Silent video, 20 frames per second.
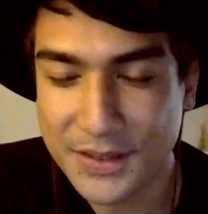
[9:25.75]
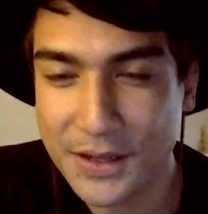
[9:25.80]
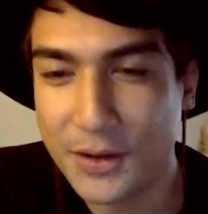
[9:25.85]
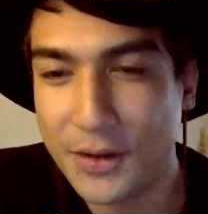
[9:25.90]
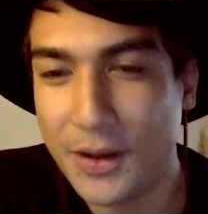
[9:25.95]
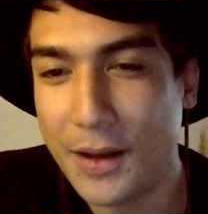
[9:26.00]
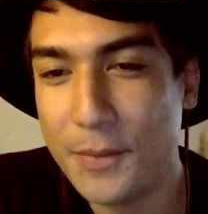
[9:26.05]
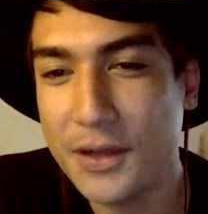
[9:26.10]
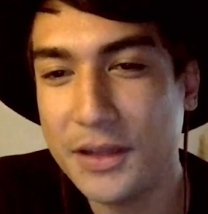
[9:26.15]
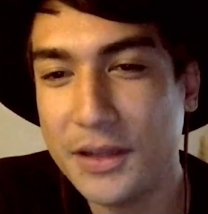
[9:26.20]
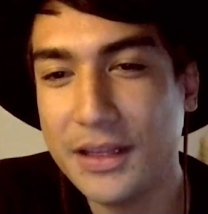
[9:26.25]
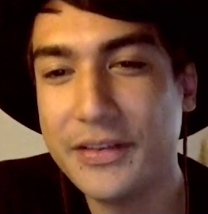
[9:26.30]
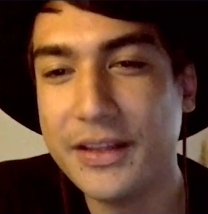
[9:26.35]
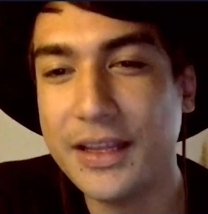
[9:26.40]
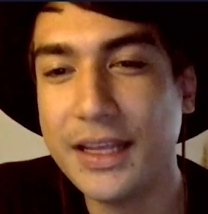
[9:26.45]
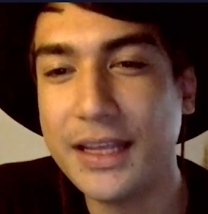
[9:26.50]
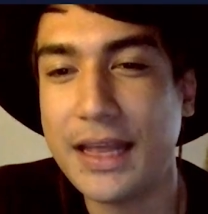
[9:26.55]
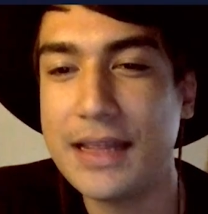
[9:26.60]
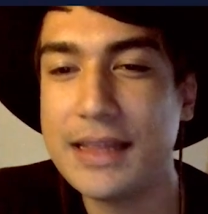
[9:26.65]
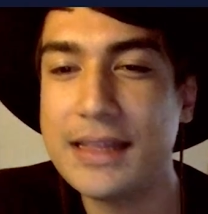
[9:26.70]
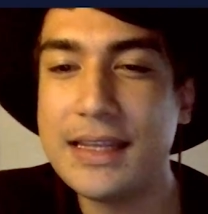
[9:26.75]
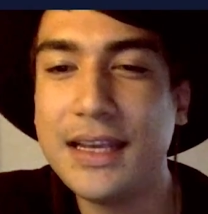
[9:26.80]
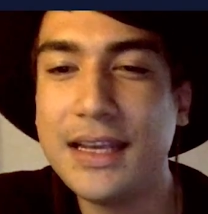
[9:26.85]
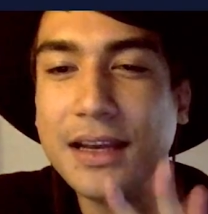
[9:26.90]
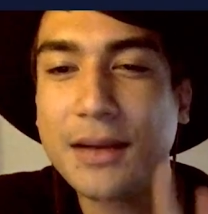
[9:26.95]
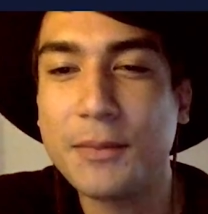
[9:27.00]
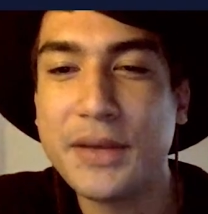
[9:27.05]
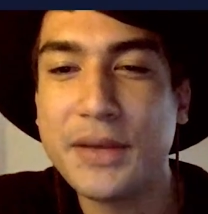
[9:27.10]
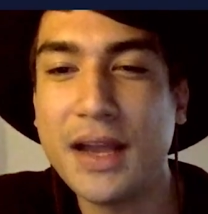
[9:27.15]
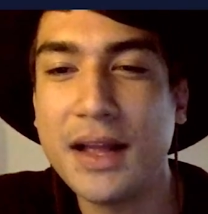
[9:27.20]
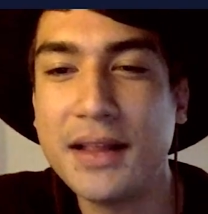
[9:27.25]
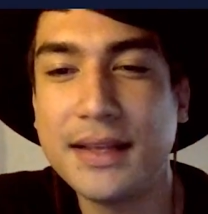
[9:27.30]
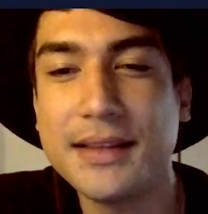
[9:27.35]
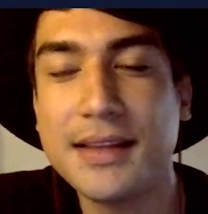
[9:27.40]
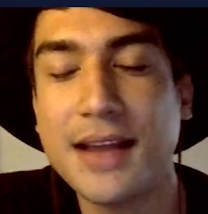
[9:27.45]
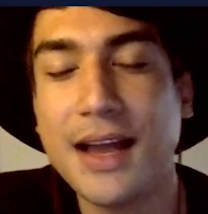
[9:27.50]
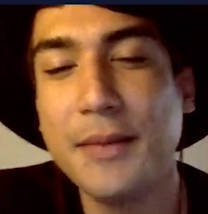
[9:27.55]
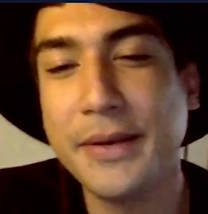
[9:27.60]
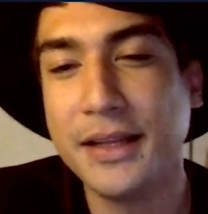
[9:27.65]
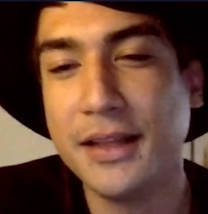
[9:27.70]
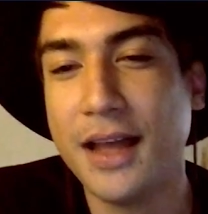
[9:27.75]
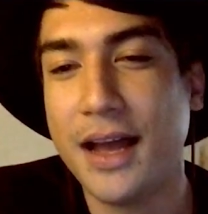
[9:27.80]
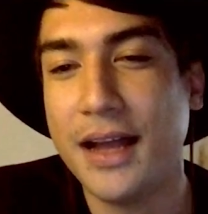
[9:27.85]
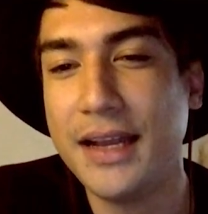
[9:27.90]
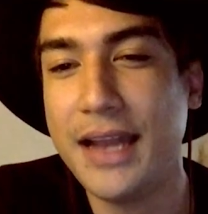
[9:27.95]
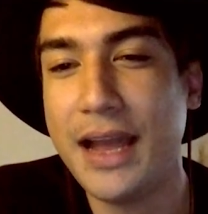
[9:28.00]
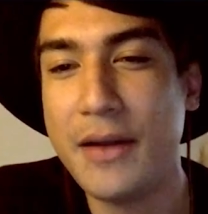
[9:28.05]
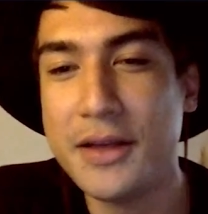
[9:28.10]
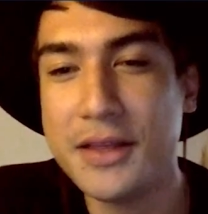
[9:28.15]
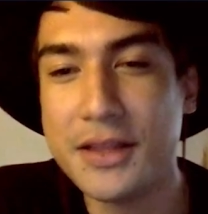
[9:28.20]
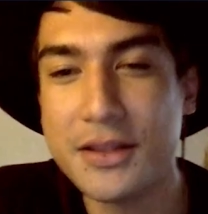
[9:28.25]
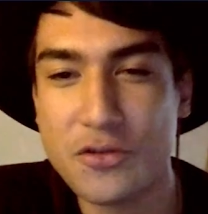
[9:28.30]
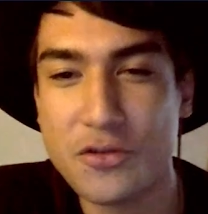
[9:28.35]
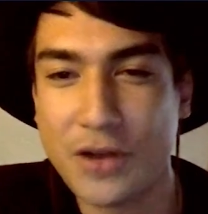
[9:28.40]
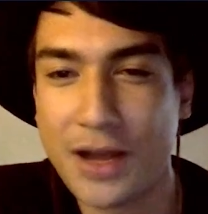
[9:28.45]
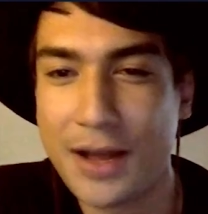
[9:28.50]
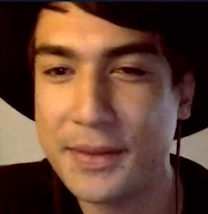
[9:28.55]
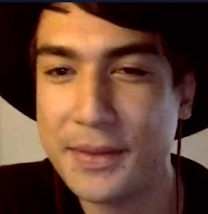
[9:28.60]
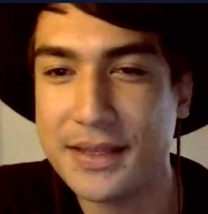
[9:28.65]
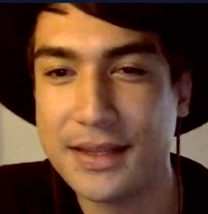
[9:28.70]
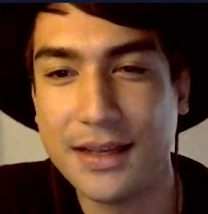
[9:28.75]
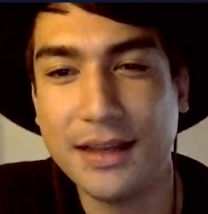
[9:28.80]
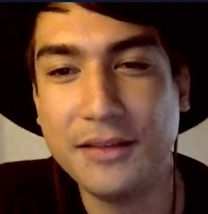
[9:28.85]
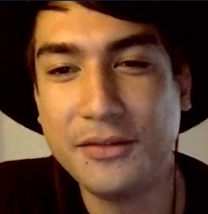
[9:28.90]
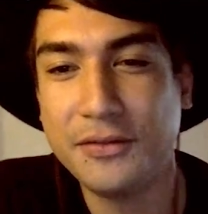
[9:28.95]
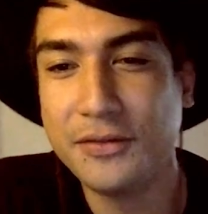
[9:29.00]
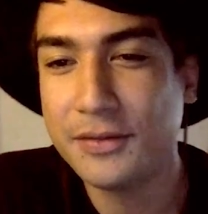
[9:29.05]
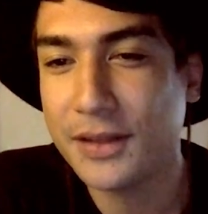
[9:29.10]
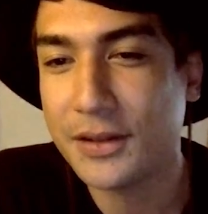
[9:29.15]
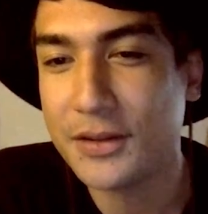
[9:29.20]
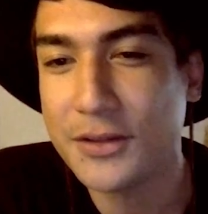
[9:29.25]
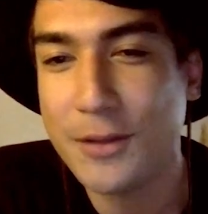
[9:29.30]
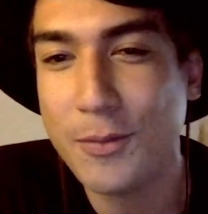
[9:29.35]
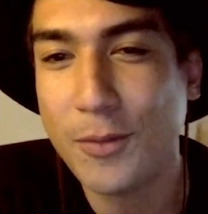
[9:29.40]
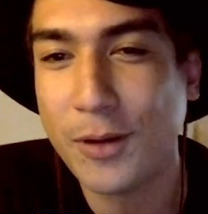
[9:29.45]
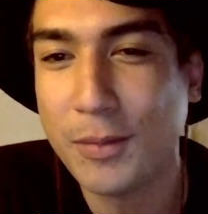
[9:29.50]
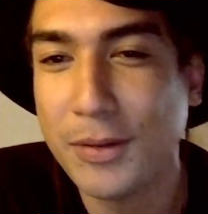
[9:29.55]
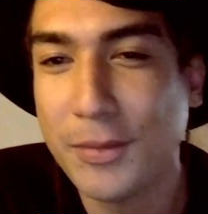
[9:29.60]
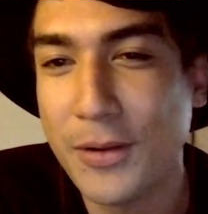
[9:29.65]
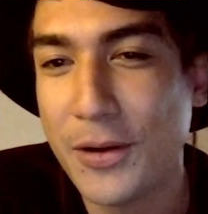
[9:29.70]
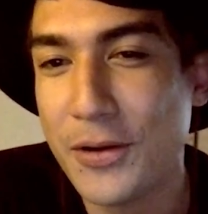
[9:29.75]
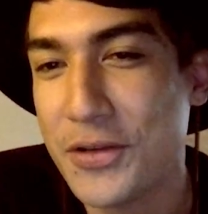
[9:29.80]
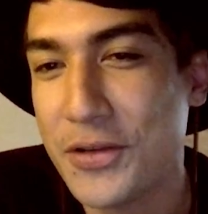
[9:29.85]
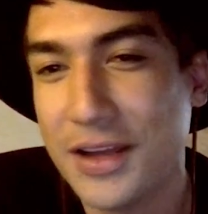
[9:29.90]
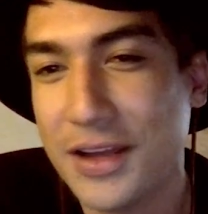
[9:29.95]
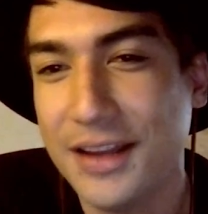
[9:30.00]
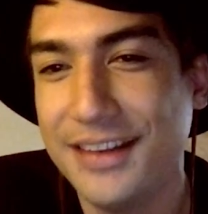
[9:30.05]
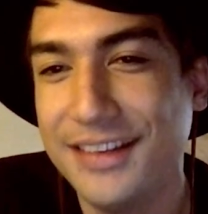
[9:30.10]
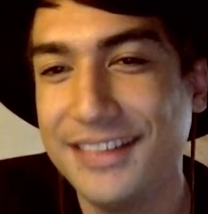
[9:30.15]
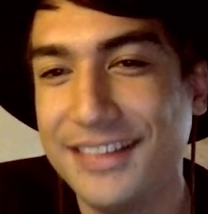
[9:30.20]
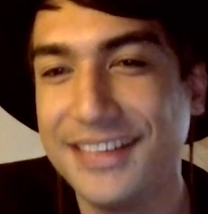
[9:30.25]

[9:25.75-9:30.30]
So I'm gonna leave it. See, Beyonce taught me a lot. Now I just drop stuff. There's no more promotion.